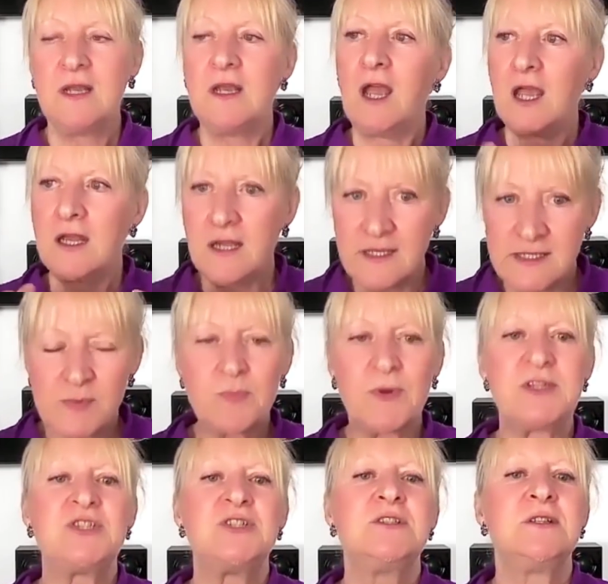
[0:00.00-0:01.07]
an
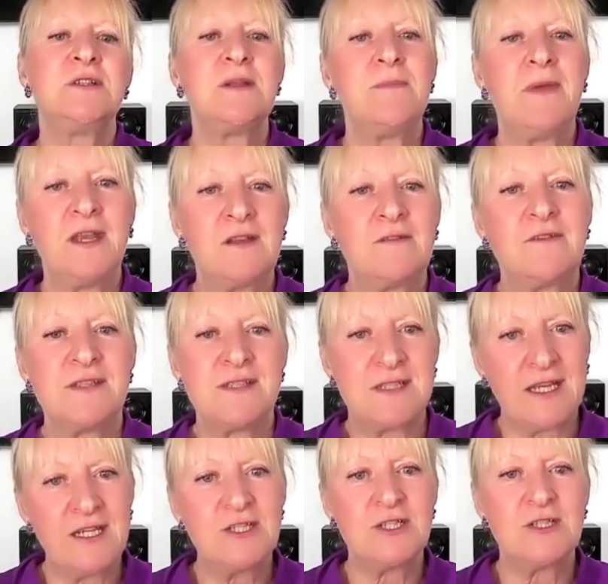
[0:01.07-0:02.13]
expression and a
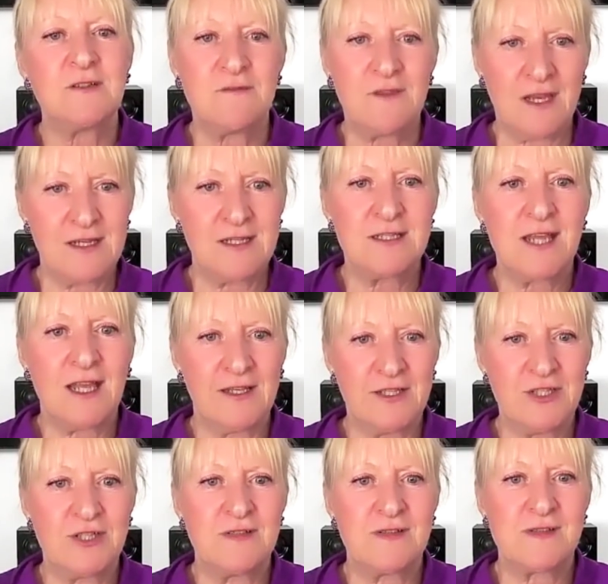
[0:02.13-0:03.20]
manifestation of that
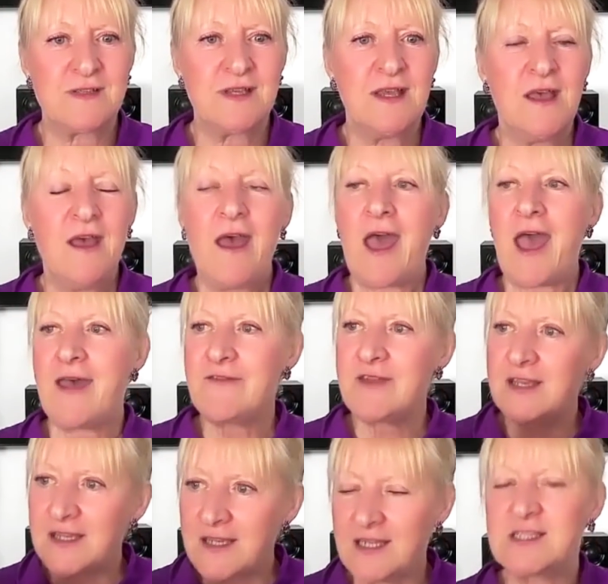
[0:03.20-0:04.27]
intelligence,
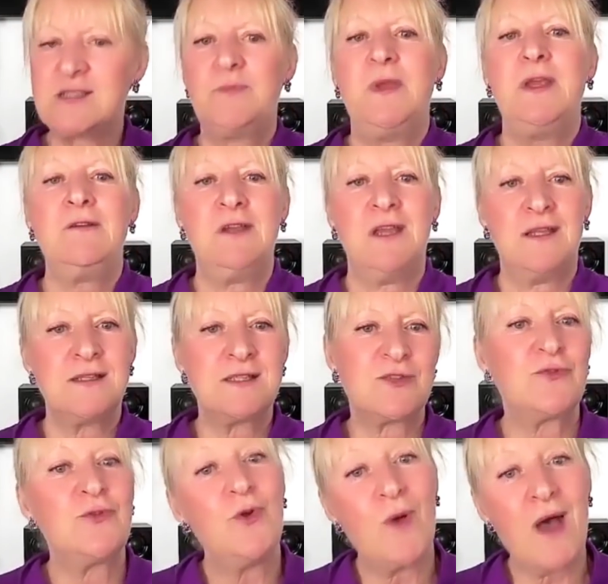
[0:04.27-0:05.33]
having an experience
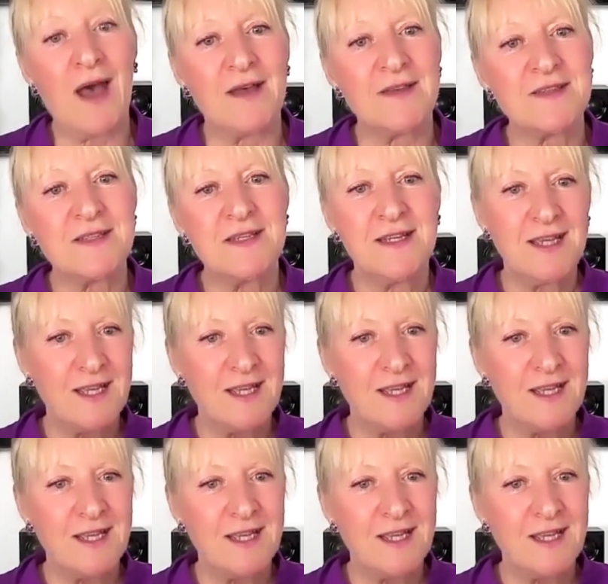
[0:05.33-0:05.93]
through us.